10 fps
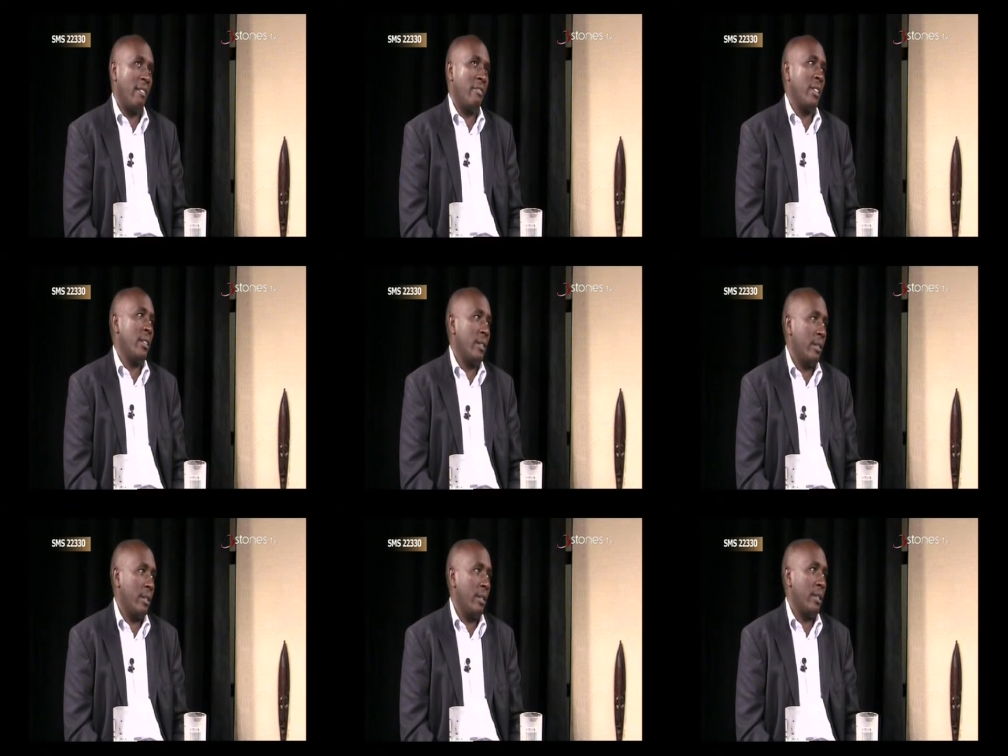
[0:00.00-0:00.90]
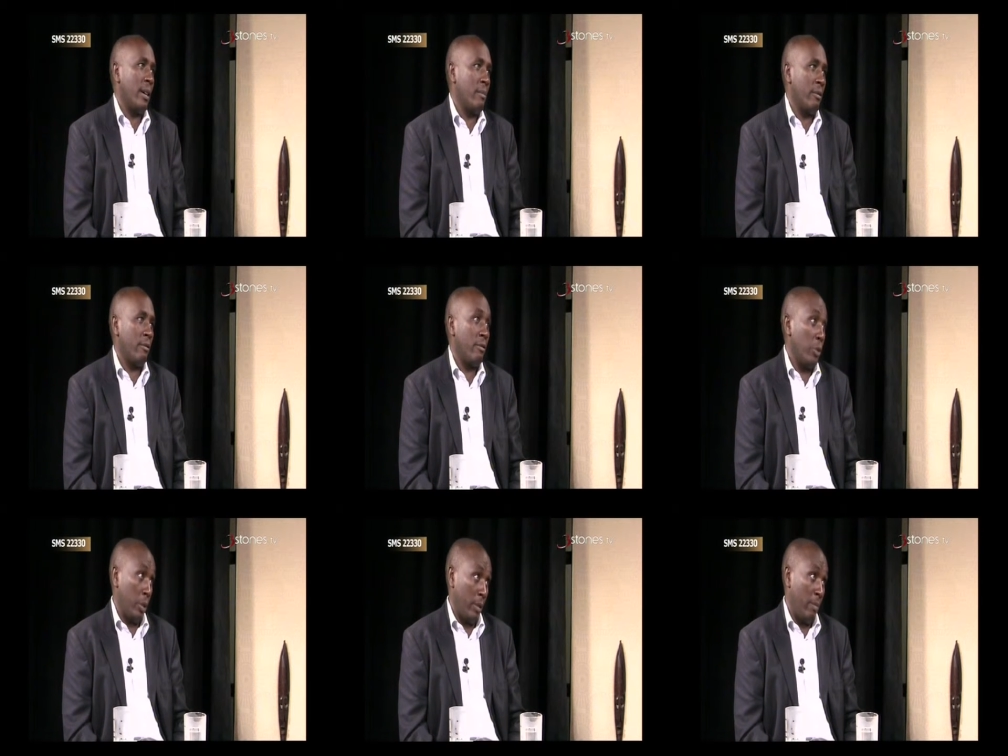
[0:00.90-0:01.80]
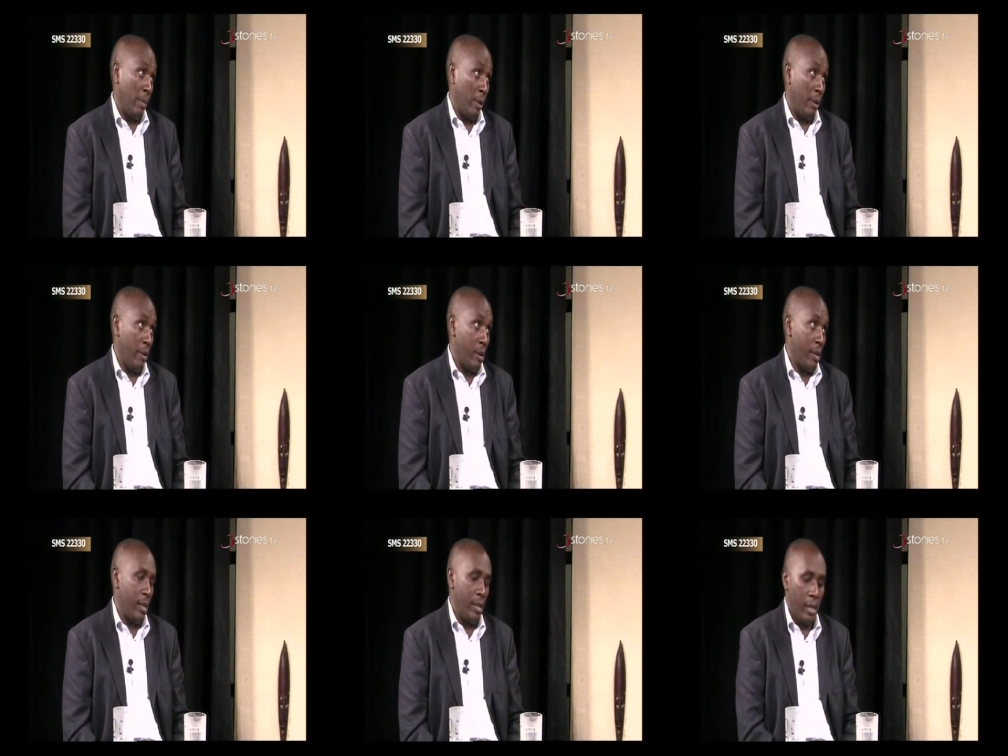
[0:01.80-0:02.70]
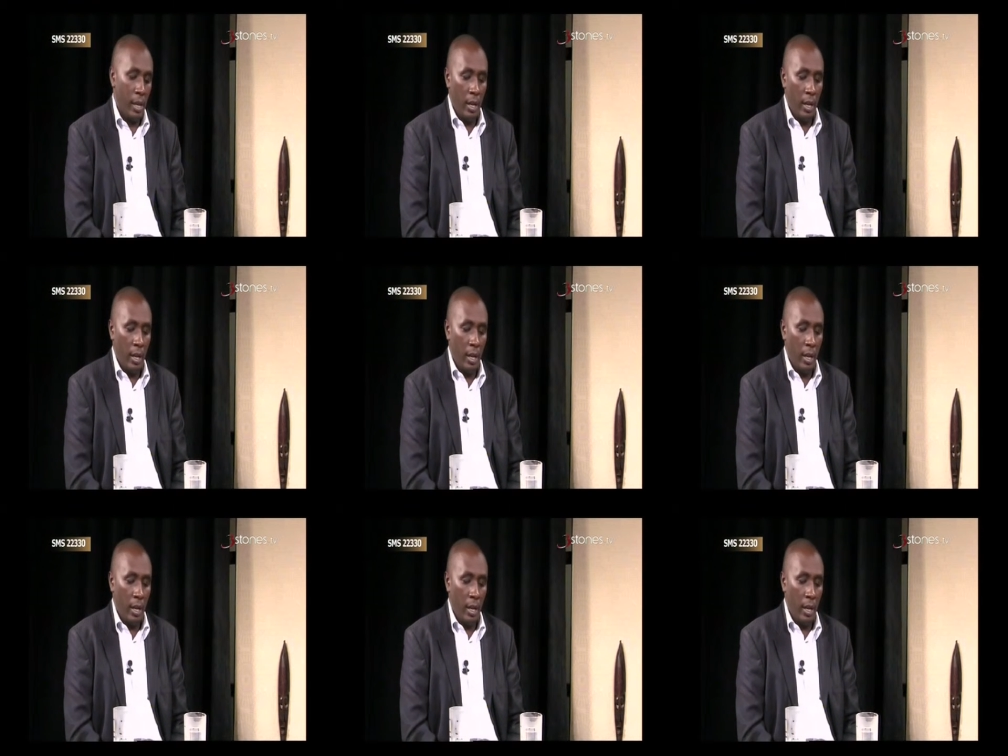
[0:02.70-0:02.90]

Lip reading: in terms of short memory losses.